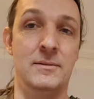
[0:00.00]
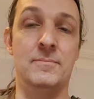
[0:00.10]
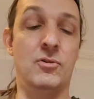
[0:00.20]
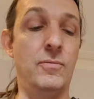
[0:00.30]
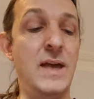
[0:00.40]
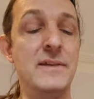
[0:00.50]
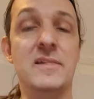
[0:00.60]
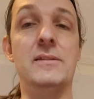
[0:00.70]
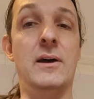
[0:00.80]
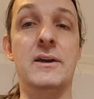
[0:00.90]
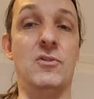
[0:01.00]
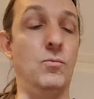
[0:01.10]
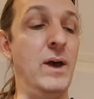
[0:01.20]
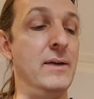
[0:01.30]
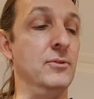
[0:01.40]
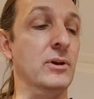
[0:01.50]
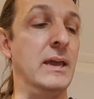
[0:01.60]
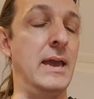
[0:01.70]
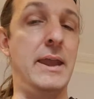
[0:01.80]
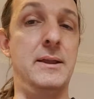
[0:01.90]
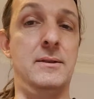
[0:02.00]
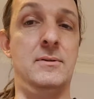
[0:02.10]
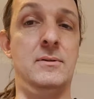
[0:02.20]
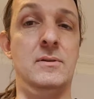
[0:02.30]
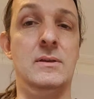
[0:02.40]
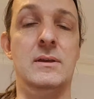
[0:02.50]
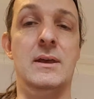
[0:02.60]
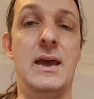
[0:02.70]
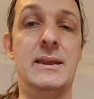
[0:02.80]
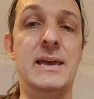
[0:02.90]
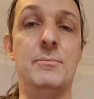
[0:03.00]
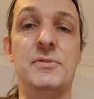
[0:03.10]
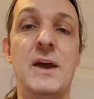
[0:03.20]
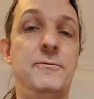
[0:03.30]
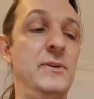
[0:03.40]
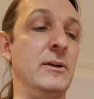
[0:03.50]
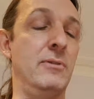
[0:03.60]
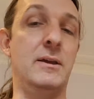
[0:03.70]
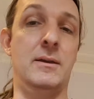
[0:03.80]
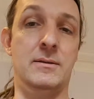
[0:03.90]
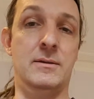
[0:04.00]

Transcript: So that's a nice way of looking at it. And again, with that fingering,